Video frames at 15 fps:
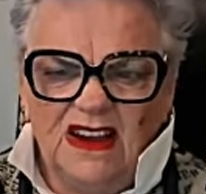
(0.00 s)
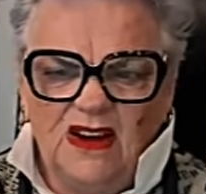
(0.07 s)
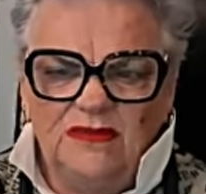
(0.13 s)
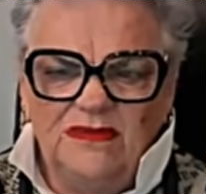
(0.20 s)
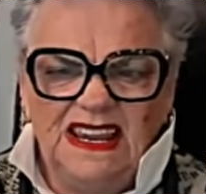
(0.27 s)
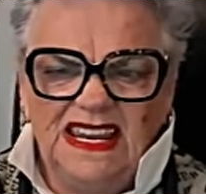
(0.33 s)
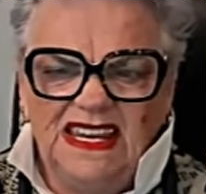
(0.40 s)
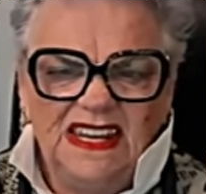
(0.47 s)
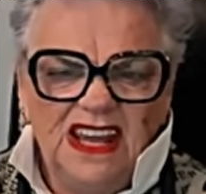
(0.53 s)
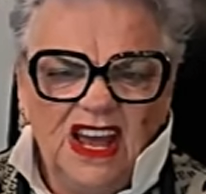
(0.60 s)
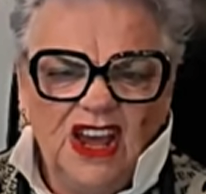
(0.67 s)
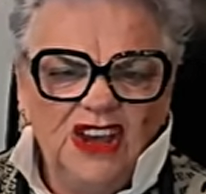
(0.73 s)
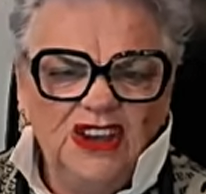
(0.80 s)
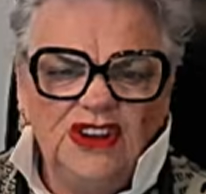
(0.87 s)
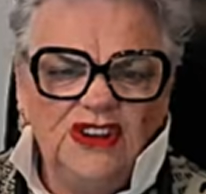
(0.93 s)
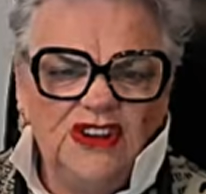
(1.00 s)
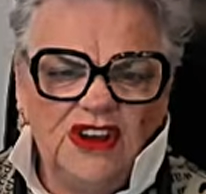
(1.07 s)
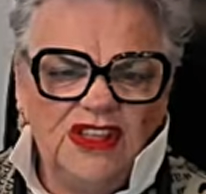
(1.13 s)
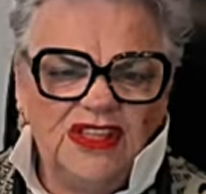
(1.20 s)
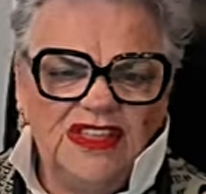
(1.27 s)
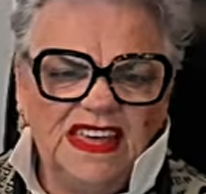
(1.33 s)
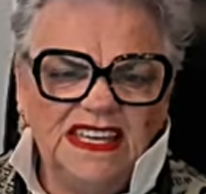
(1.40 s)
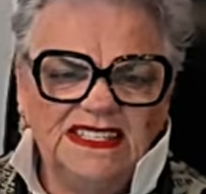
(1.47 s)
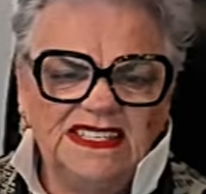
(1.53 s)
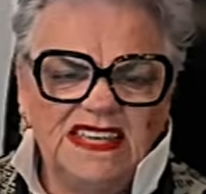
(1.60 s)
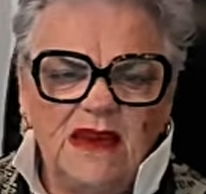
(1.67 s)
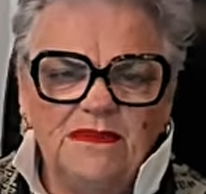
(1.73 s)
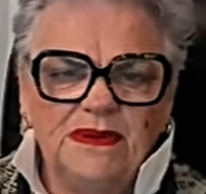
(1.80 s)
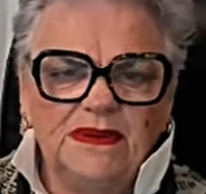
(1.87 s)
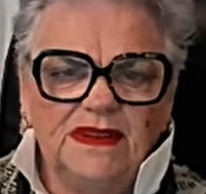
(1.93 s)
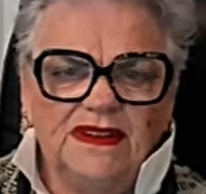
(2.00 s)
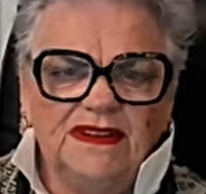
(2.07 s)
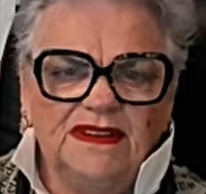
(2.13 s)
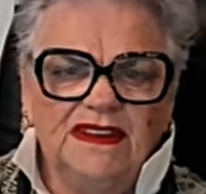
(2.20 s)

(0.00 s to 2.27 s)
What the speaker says: I mean, things happen